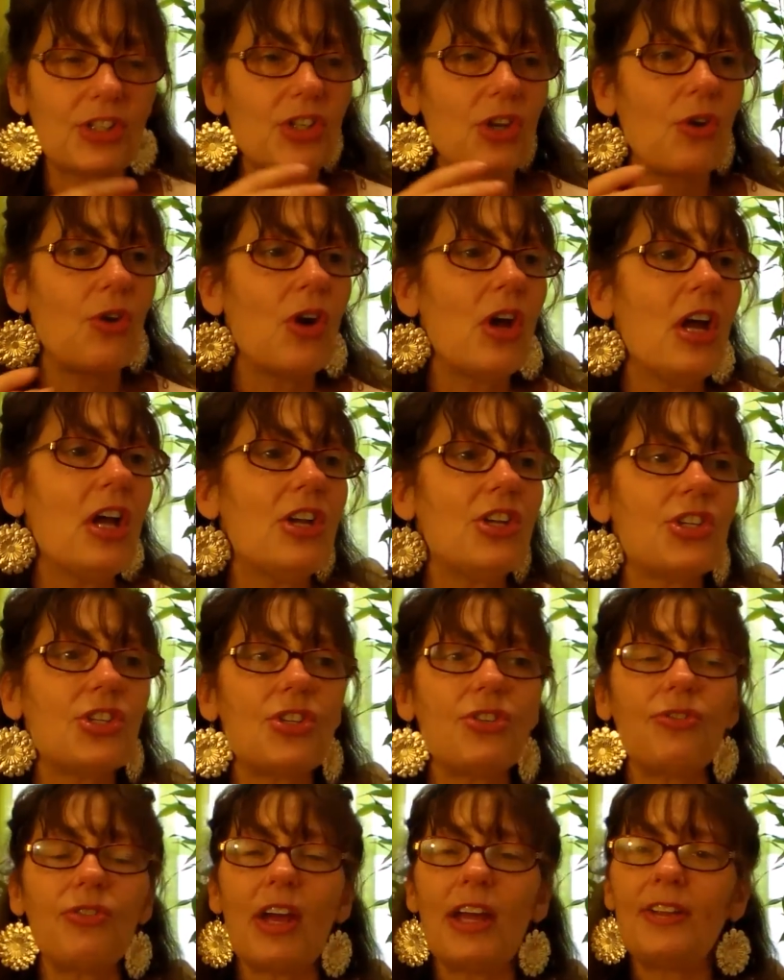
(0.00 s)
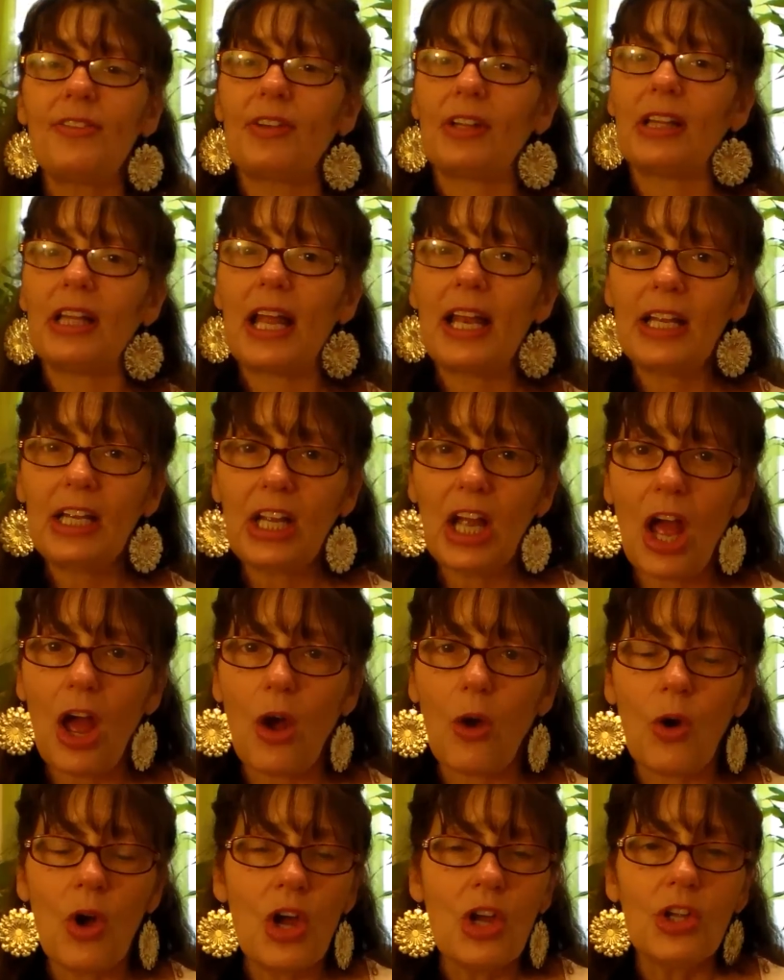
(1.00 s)
So surrender it. Let it
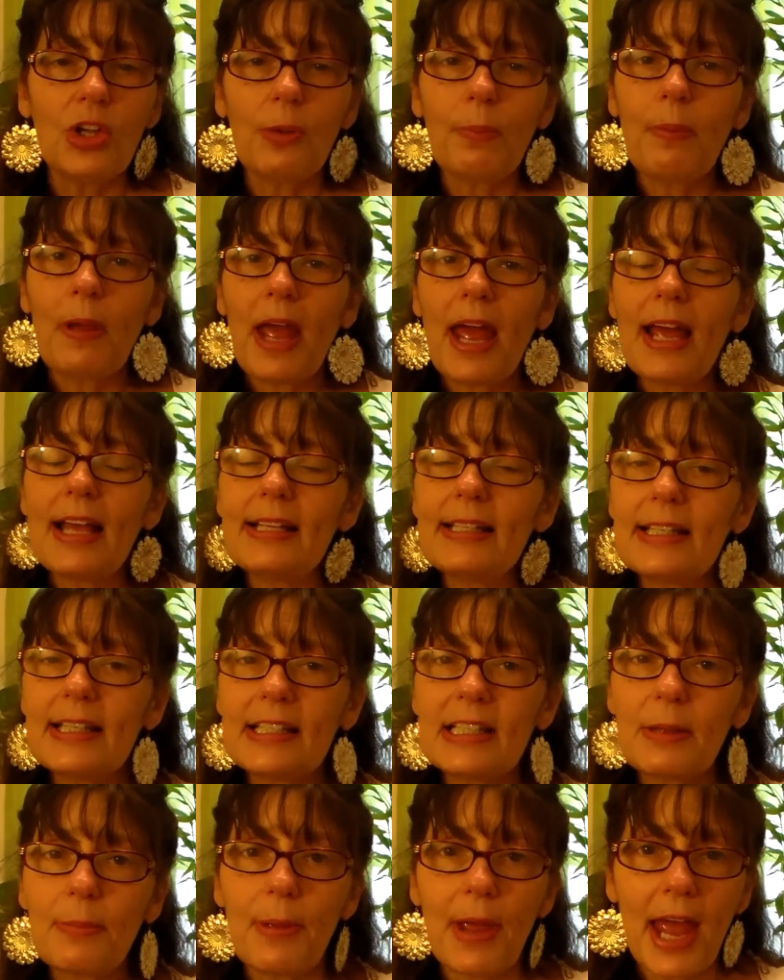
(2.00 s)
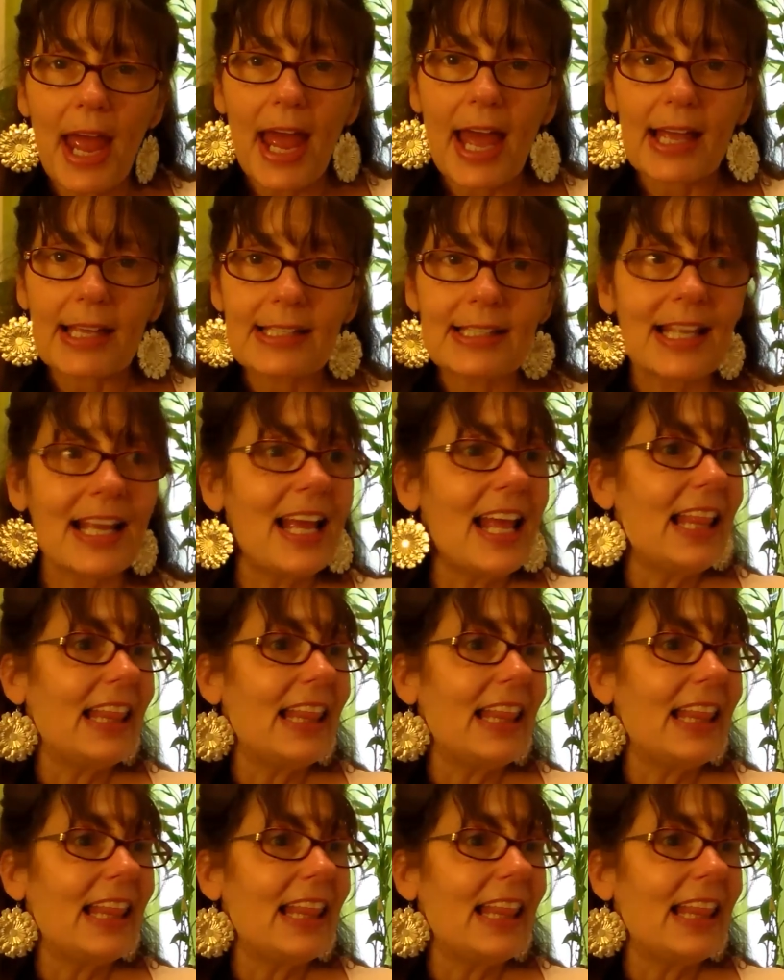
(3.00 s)
go. Your past is the past.